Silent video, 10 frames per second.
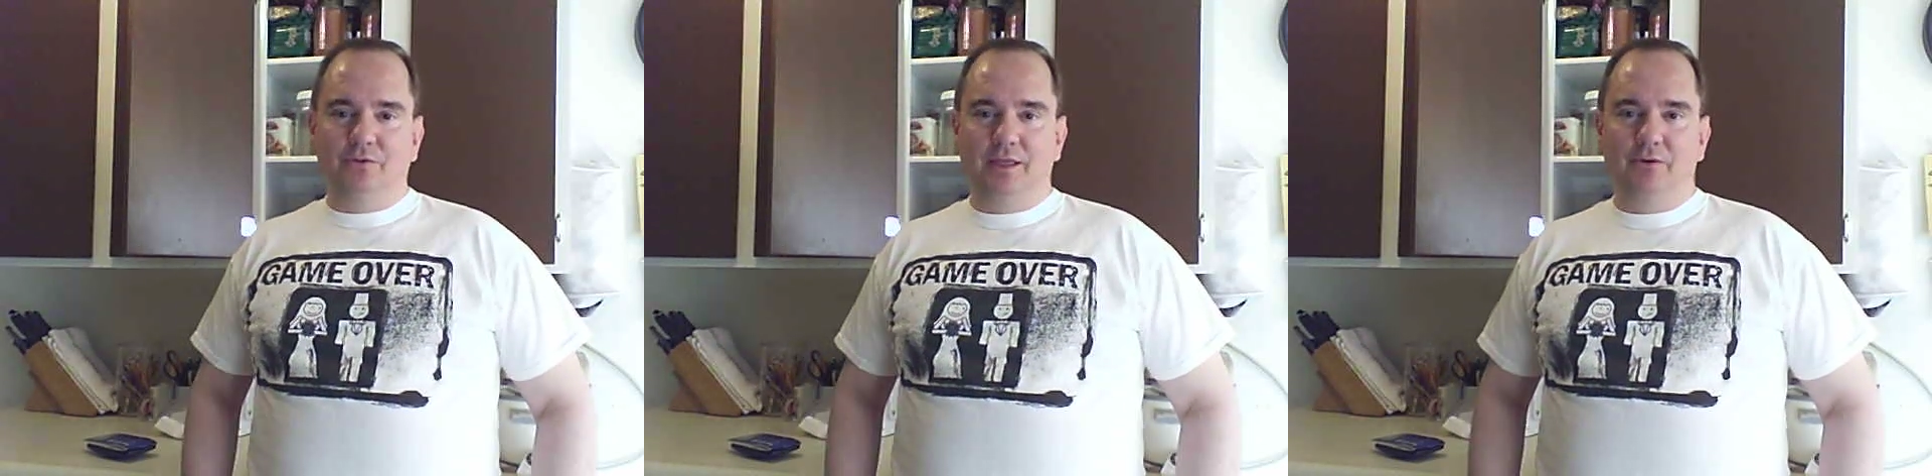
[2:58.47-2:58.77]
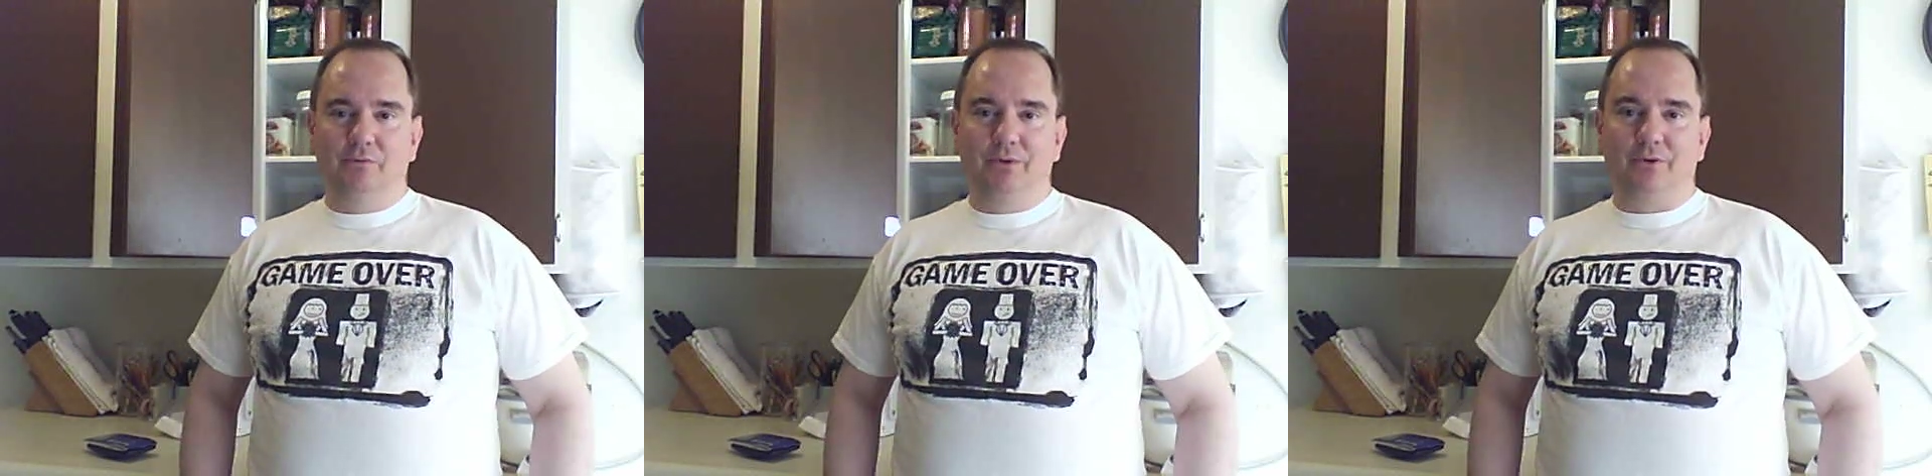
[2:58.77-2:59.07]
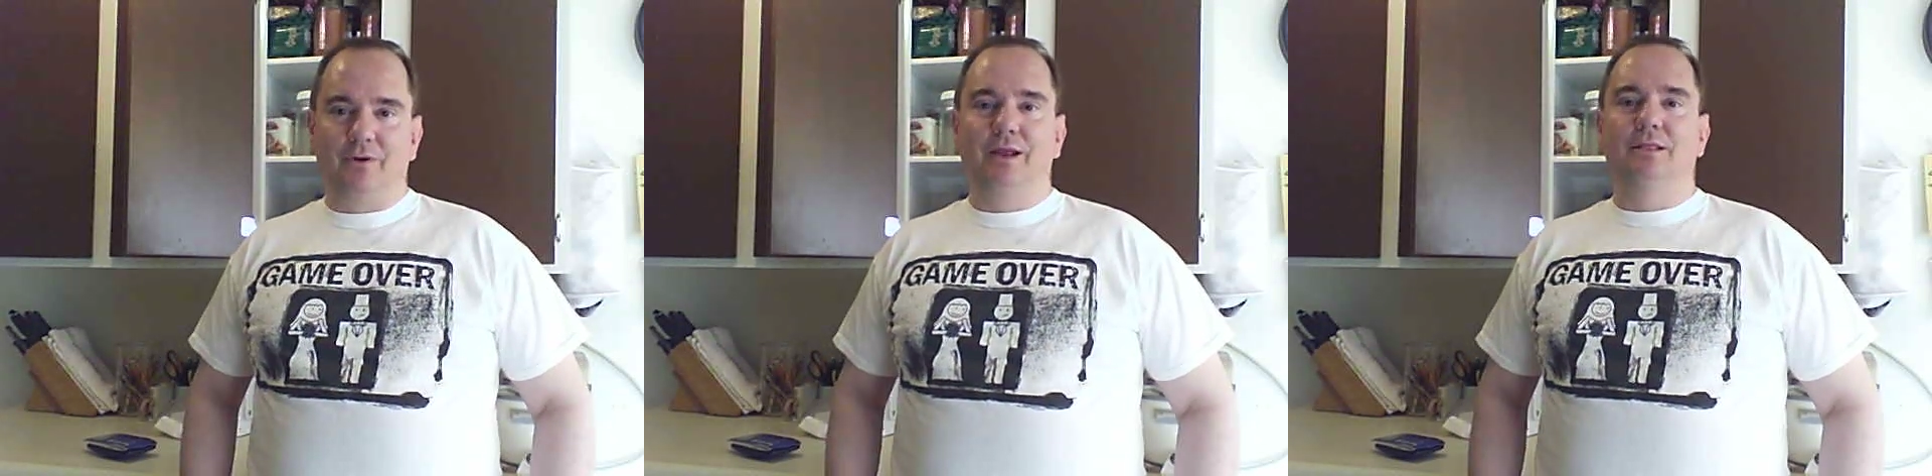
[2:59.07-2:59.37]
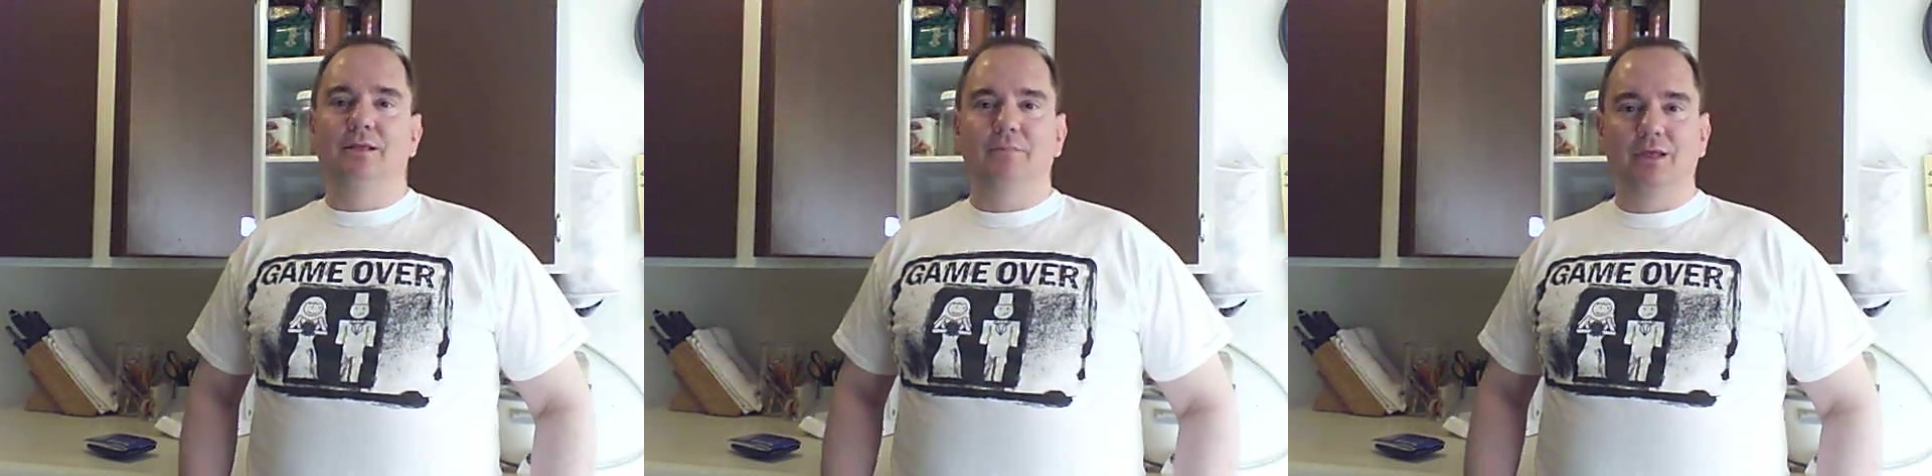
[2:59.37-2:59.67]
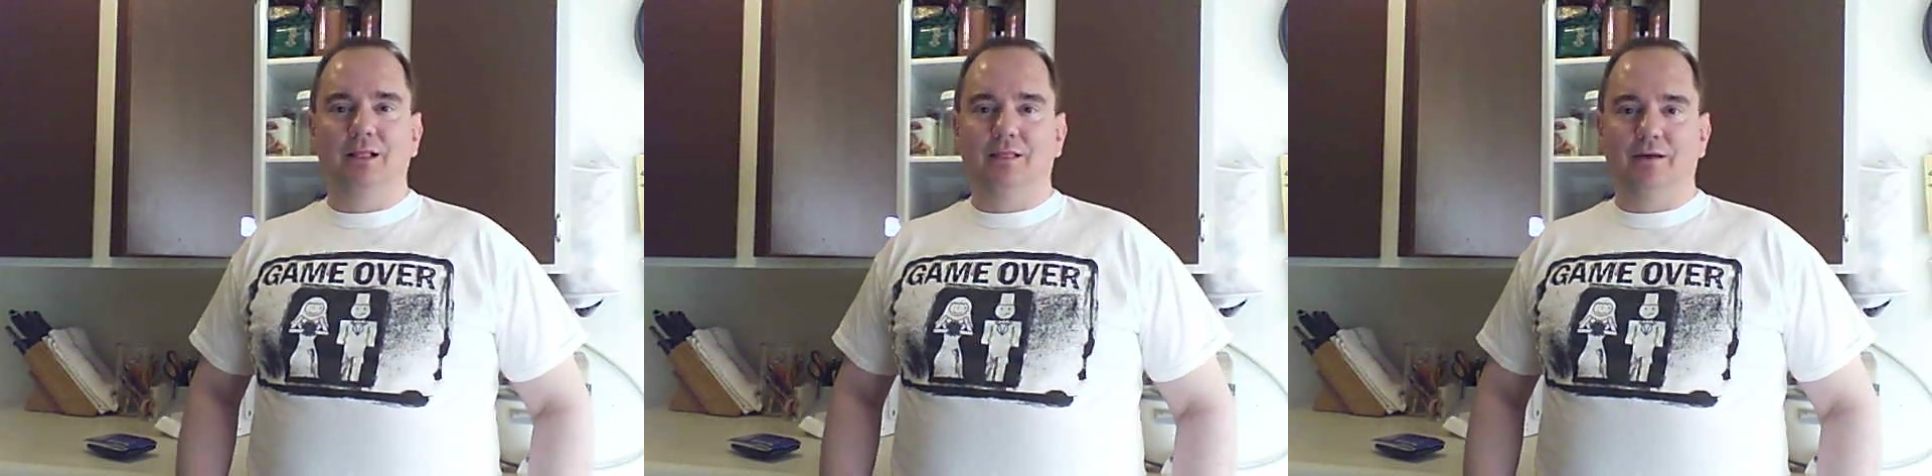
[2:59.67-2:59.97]
only it would be right in the
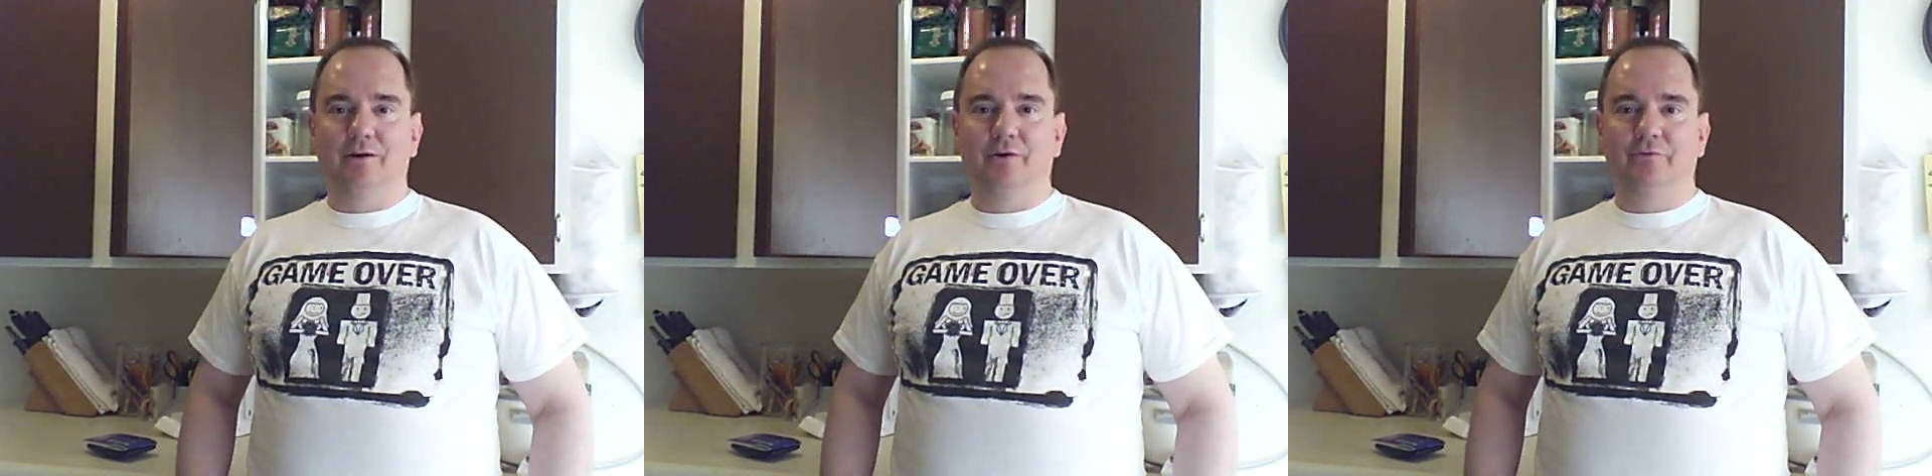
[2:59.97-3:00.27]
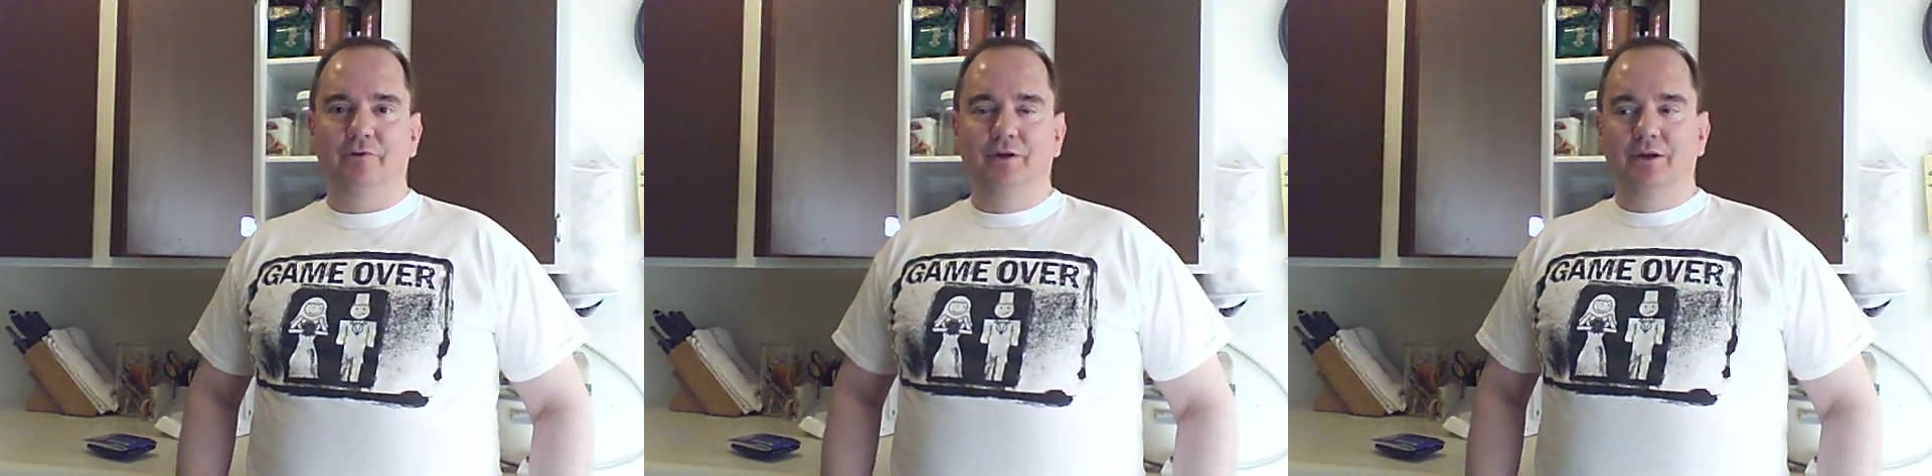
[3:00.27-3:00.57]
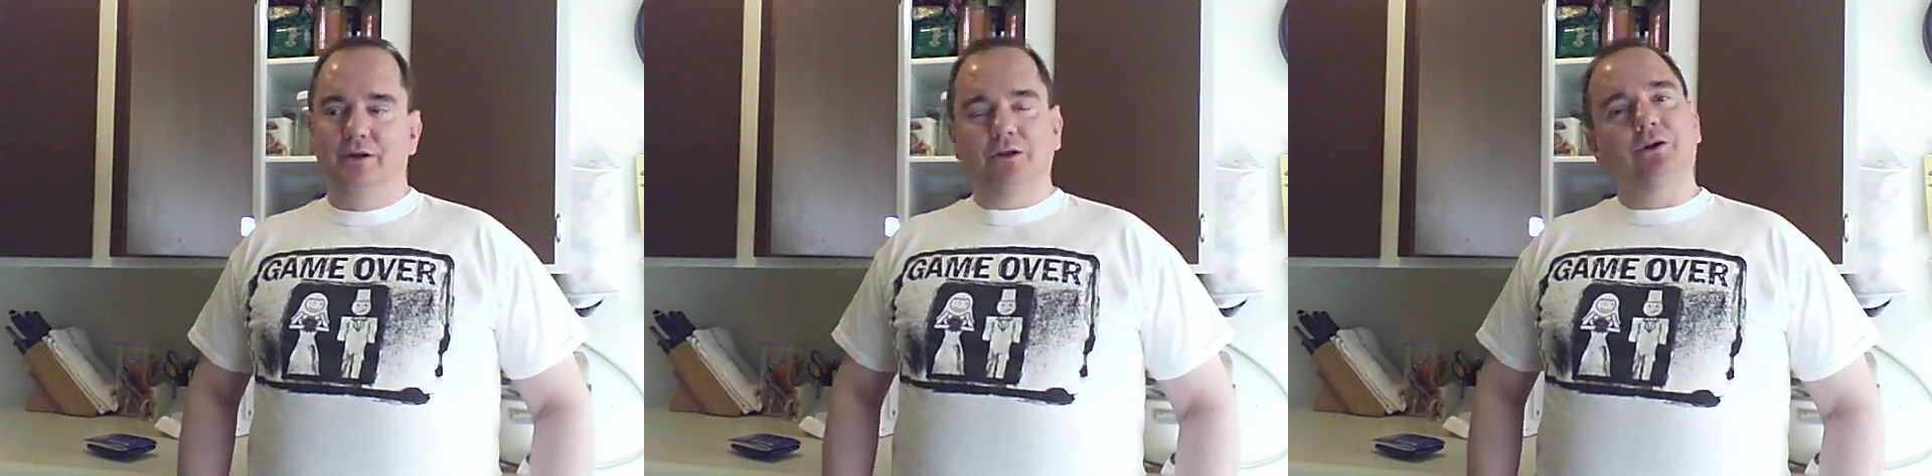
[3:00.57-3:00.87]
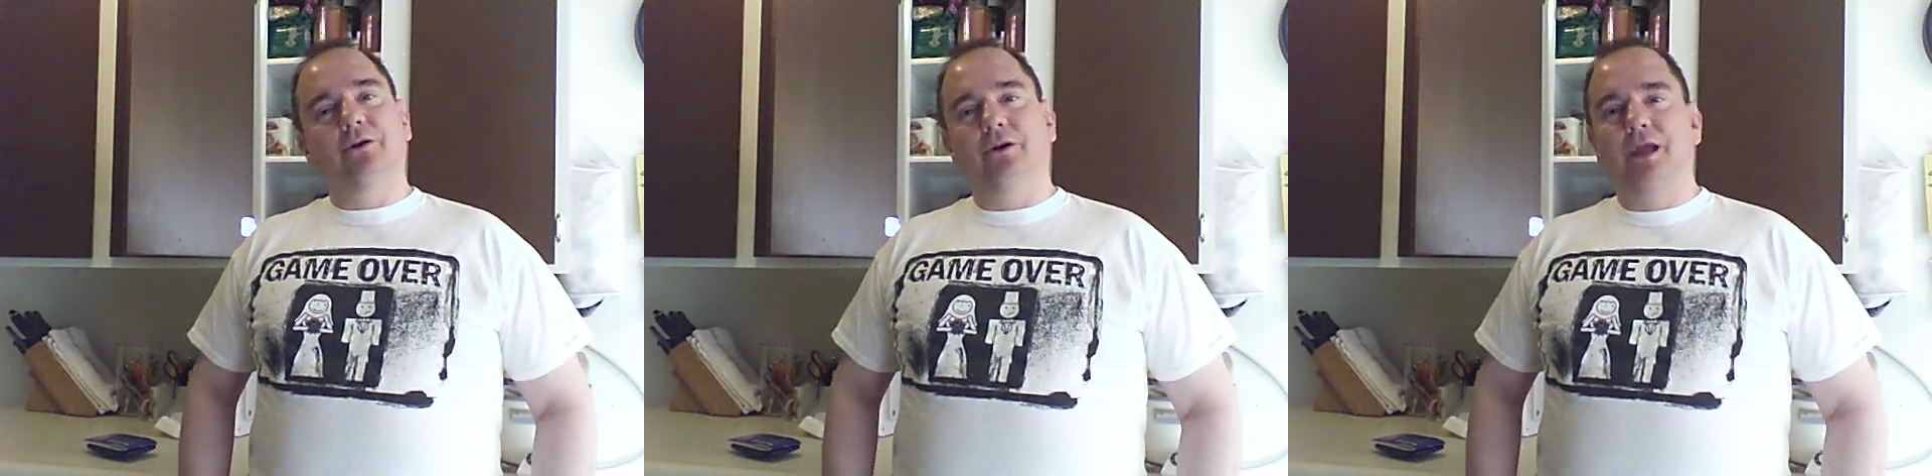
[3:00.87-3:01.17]
middle of your